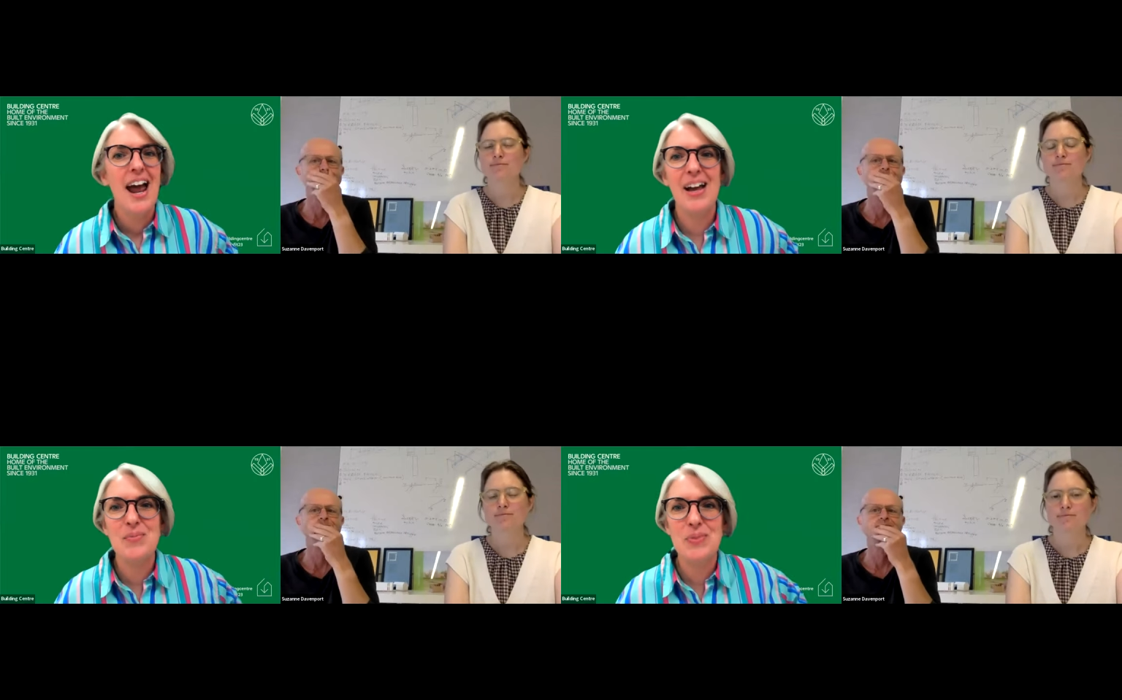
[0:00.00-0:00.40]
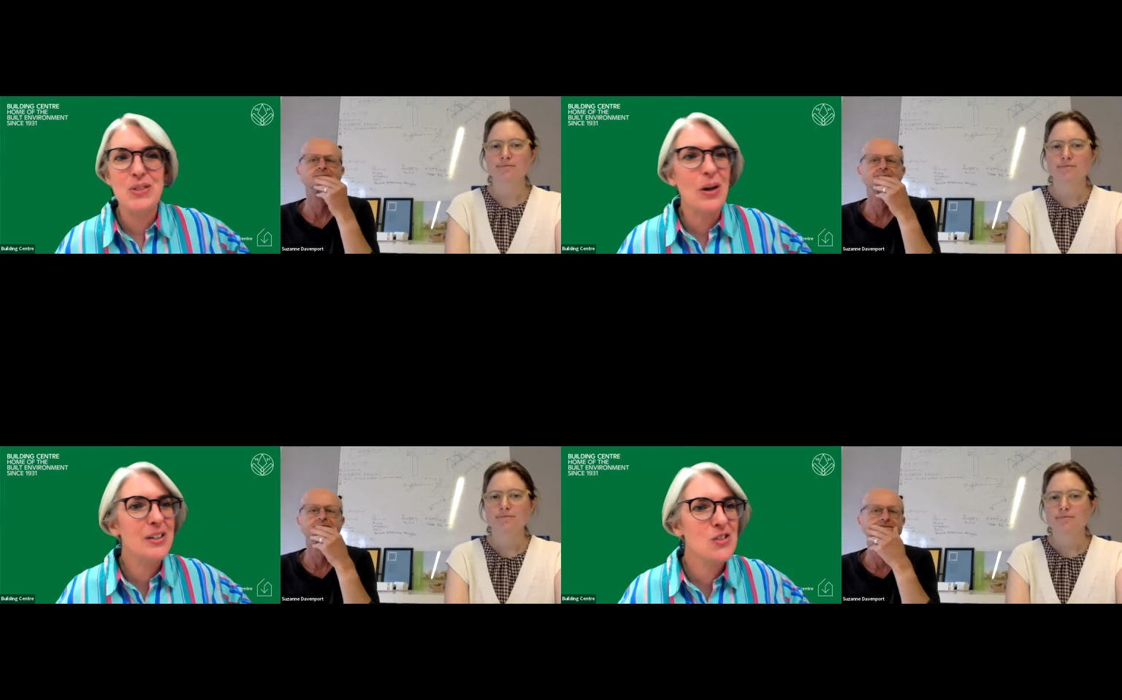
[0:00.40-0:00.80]
Speaker 1: um
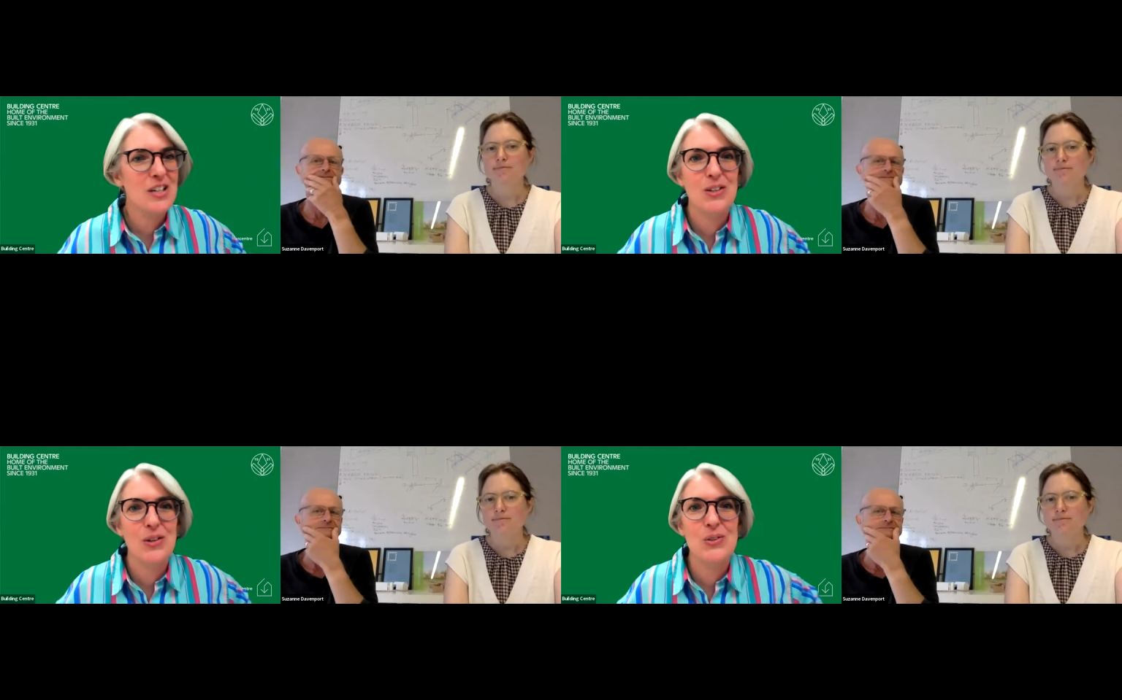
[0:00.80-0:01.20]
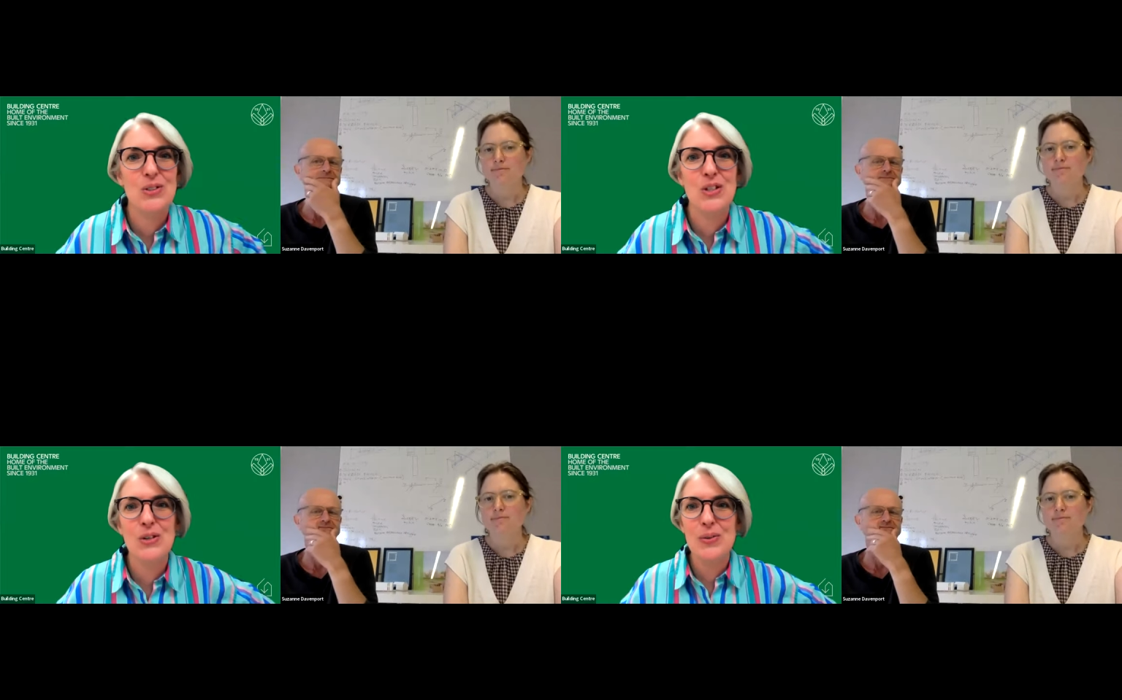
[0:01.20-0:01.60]
so i'll address those
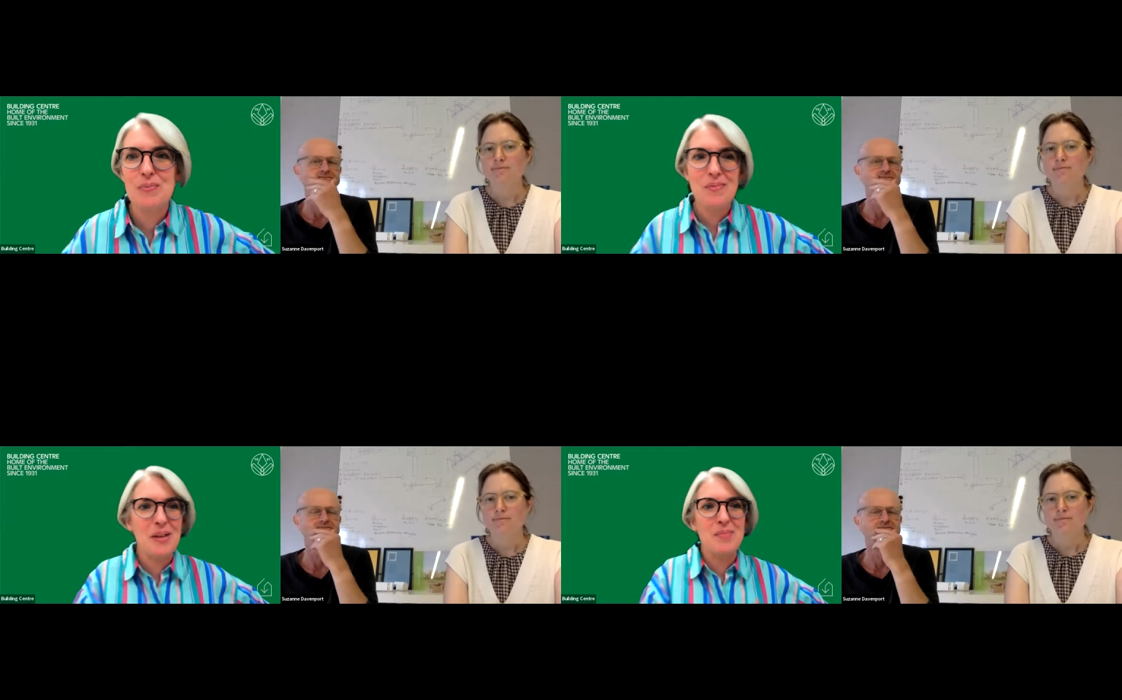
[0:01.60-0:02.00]
to you and